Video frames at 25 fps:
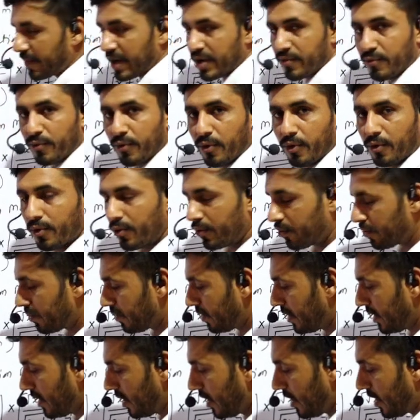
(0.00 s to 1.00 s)
by
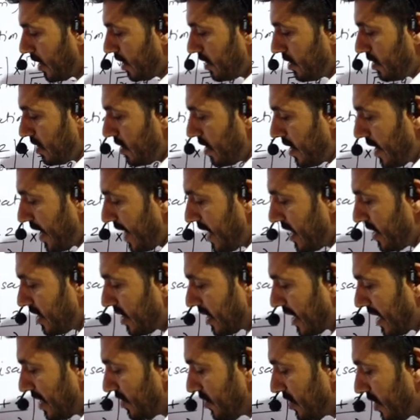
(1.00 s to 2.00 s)
4 and
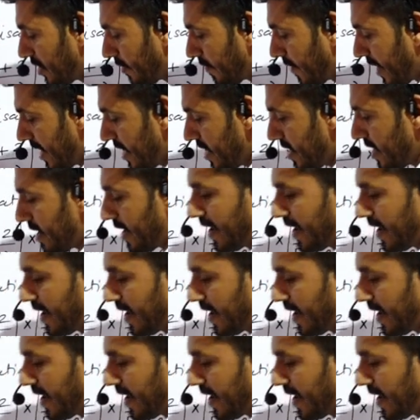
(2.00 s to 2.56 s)
9 cancelled by